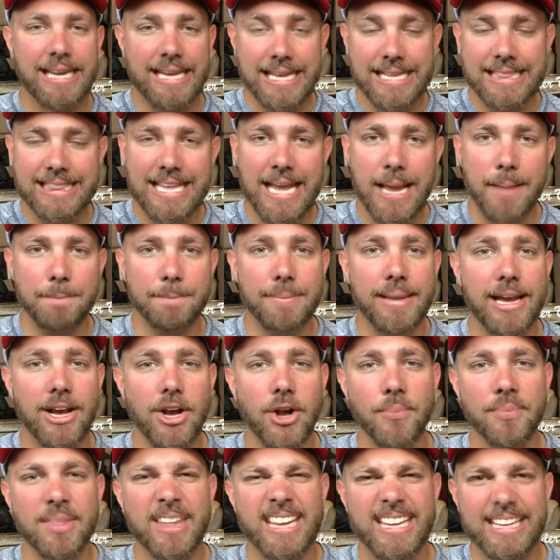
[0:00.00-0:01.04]
hit that
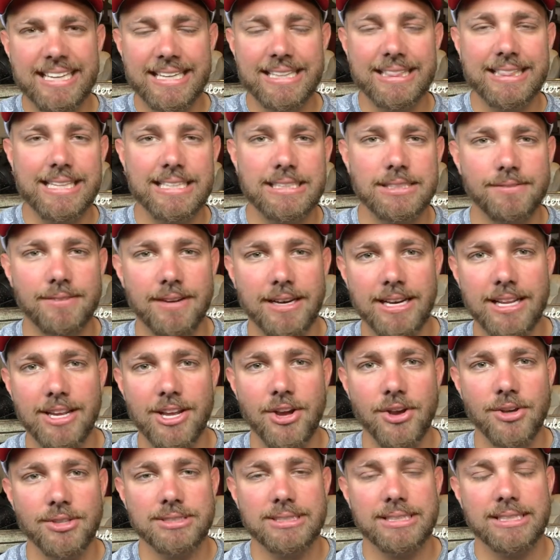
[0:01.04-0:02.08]
bell, get these
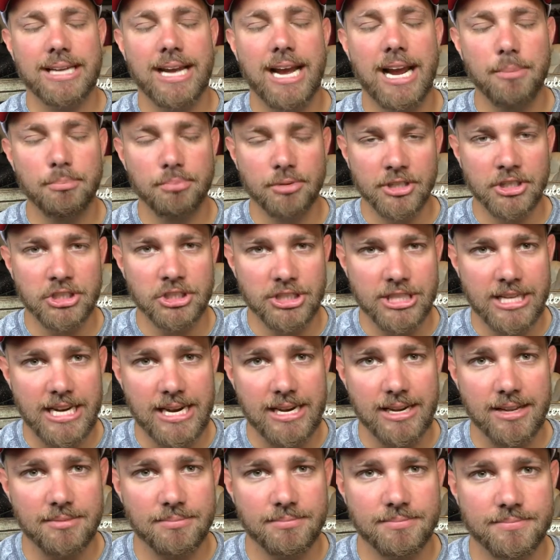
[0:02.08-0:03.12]
videos. I
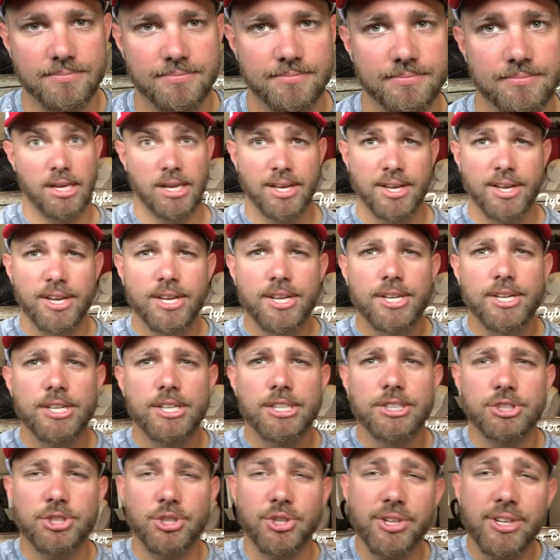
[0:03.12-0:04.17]
appreciate it.
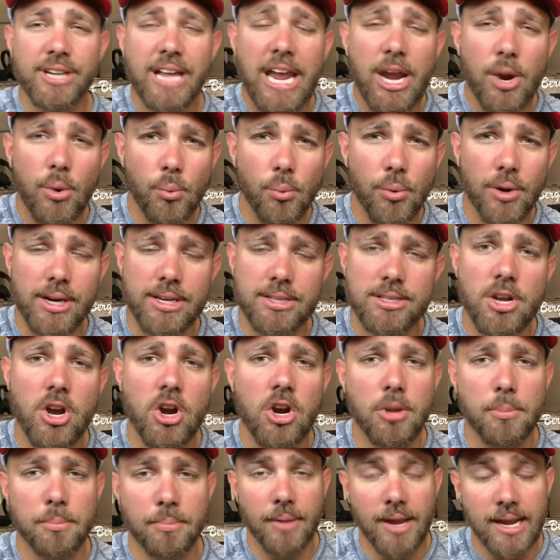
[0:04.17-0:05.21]
So today we're gonna
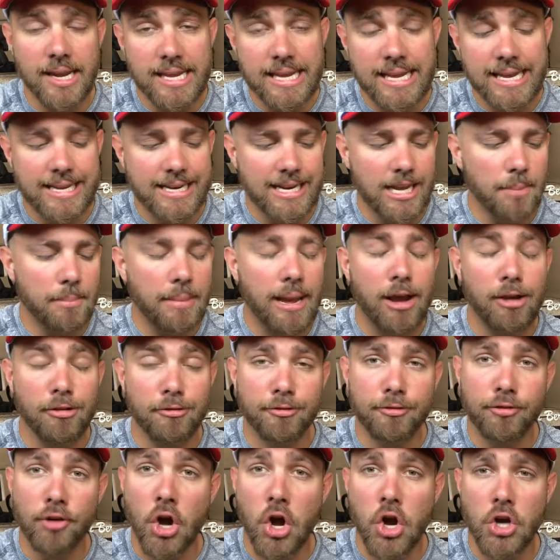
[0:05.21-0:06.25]
talk again about
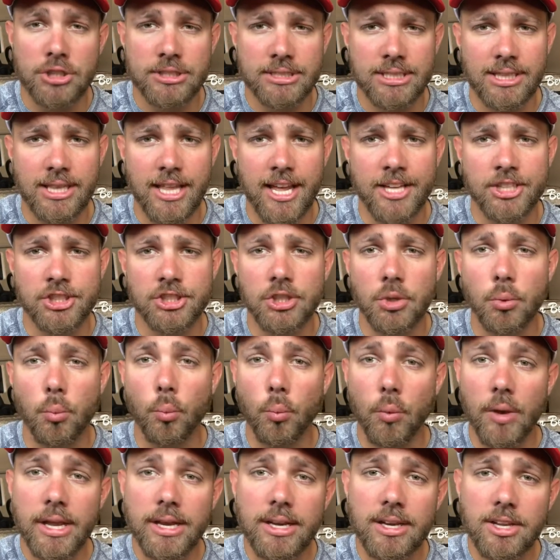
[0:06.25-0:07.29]
frog selection.
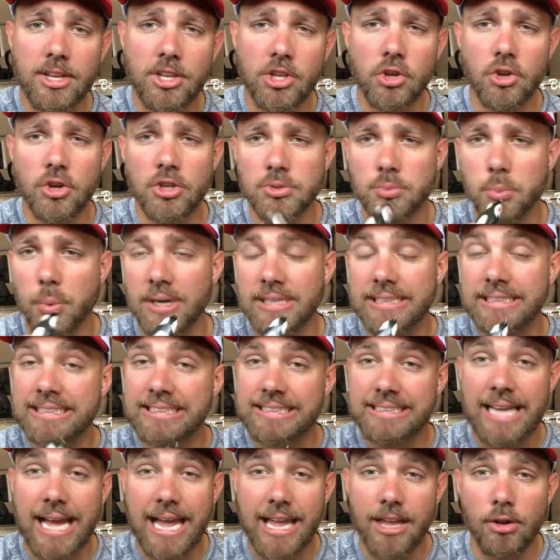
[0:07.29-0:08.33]
When to use what
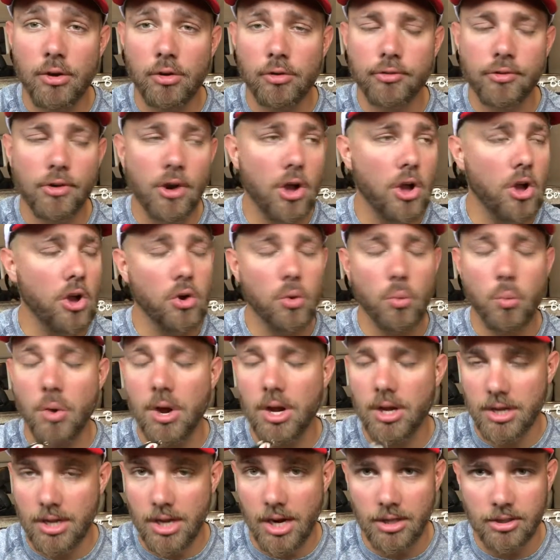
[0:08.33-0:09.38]
style of frog,
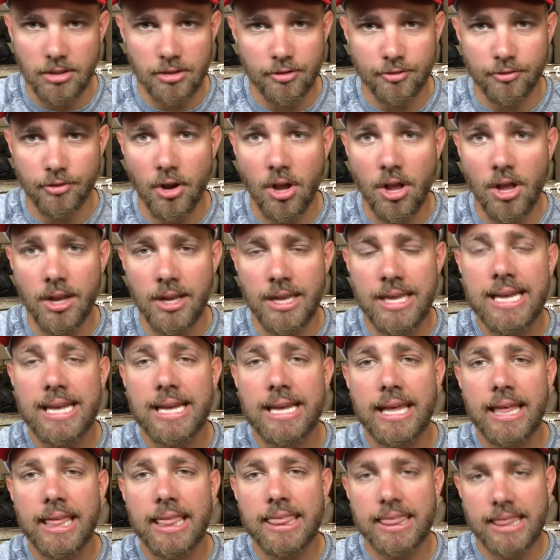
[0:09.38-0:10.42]
what color frog,
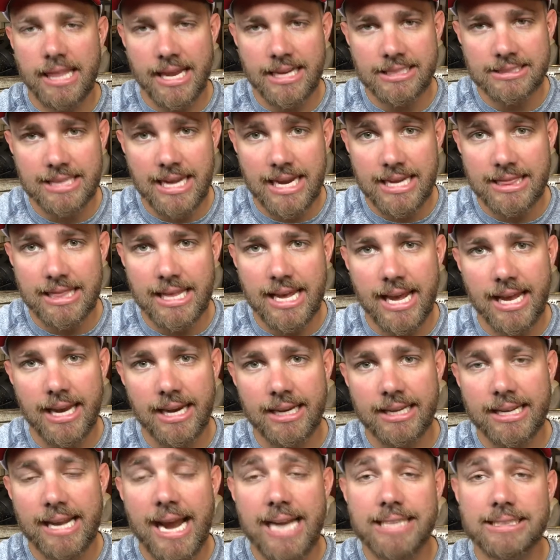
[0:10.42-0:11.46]
things like
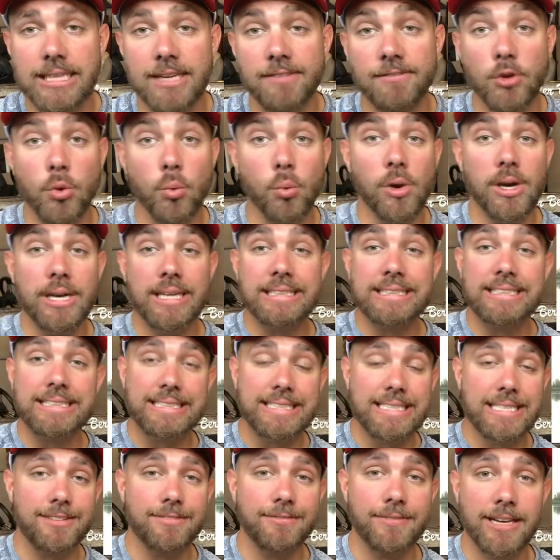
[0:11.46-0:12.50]
that. Guys, if you wanna
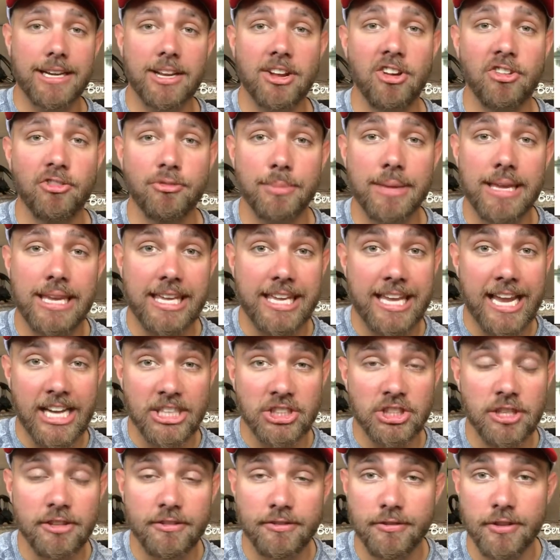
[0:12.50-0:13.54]
see a video of me
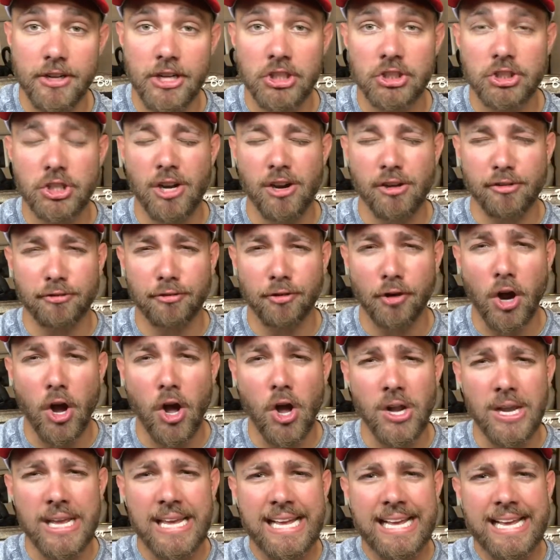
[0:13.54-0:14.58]
catching fish on a
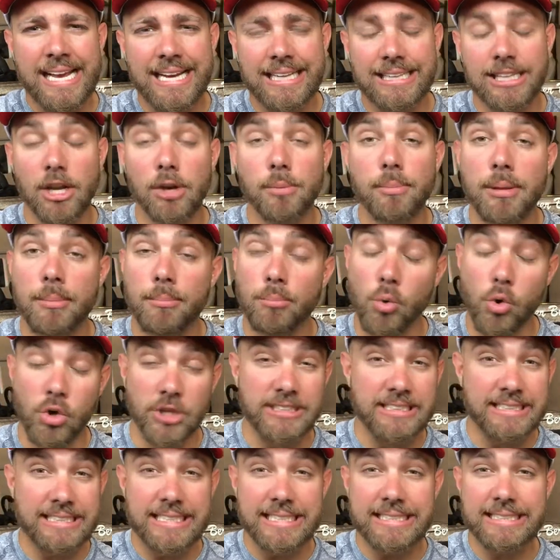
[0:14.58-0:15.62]
frog, a little bit more
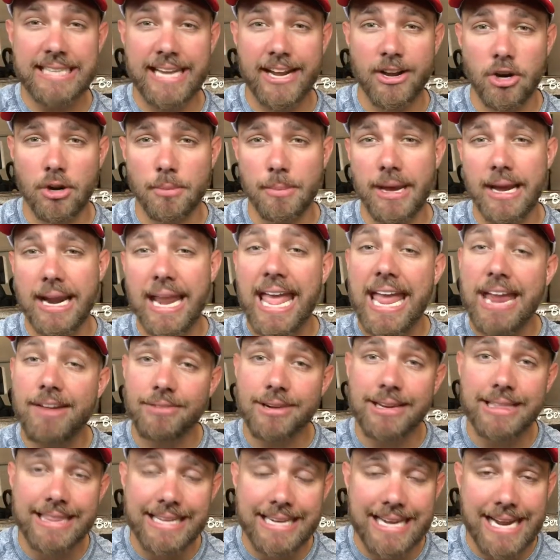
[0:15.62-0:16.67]
detailed about
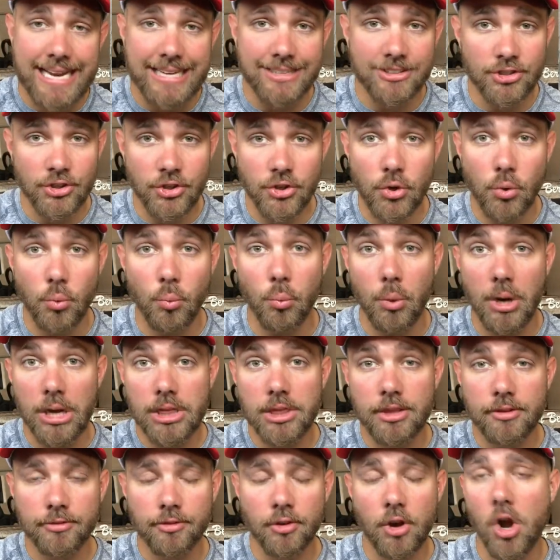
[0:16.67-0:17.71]
everything I do with
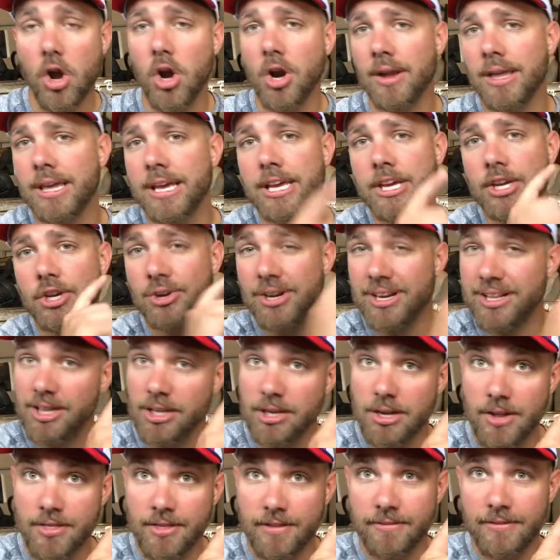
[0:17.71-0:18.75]
the frog, you can
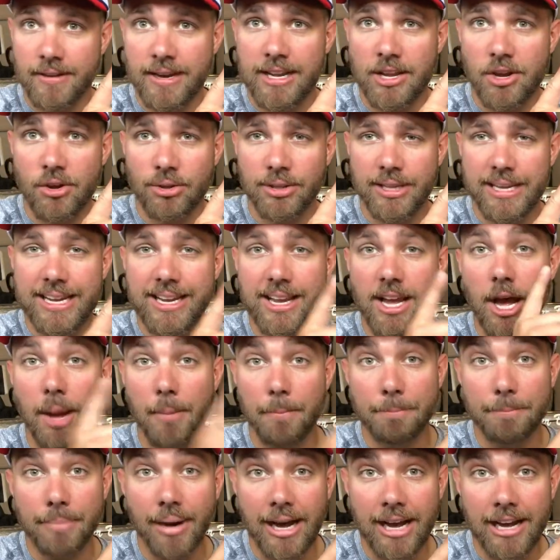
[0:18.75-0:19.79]
click on the video link
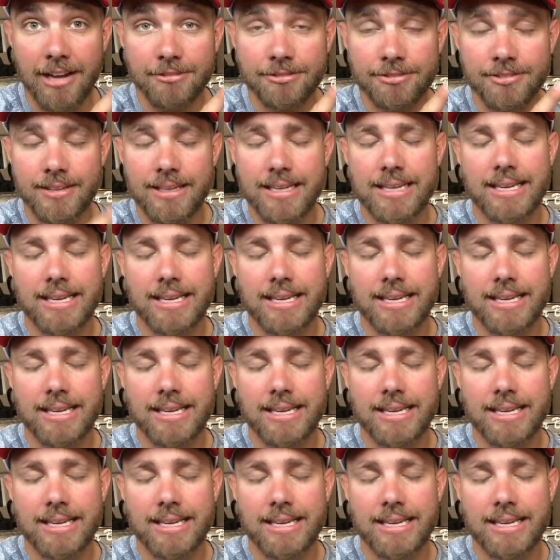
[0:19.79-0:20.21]
above.